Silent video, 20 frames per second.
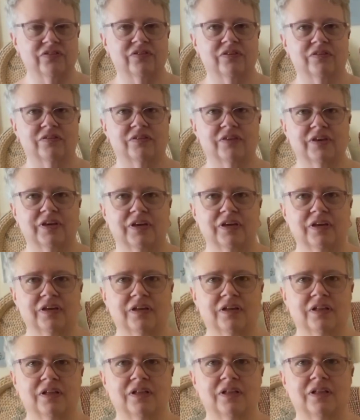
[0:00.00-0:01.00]
It's a
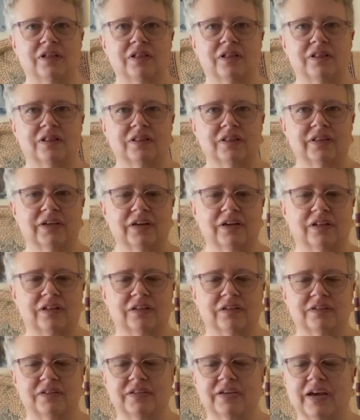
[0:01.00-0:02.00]

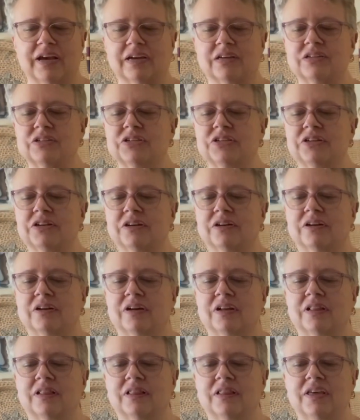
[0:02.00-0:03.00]
little
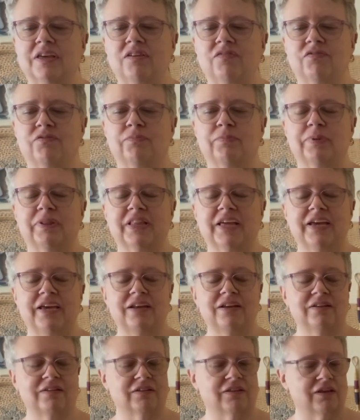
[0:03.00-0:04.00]
textured leaf
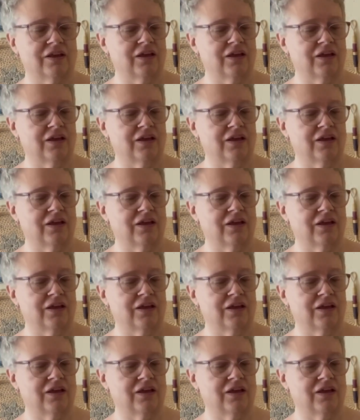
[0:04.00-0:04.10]
plate.